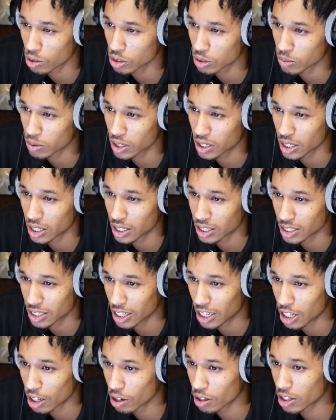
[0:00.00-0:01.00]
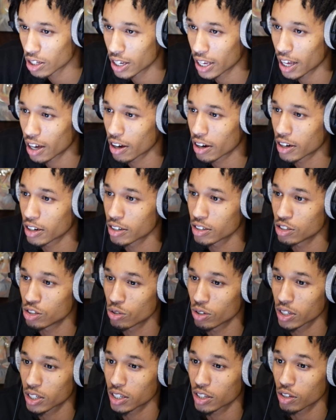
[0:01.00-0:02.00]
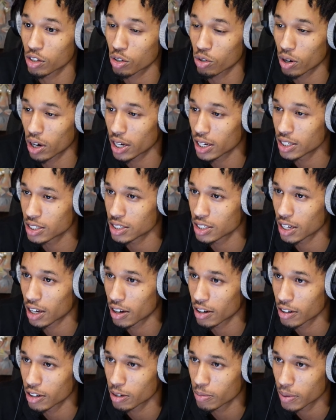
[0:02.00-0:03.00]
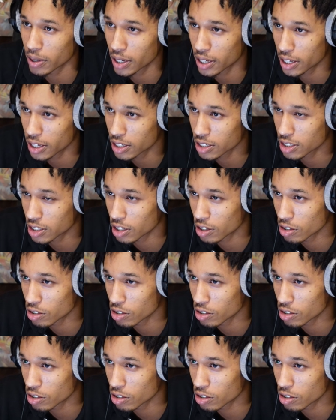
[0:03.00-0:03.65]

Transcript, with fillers: because clearly they out here drinking crazy out here, man. Still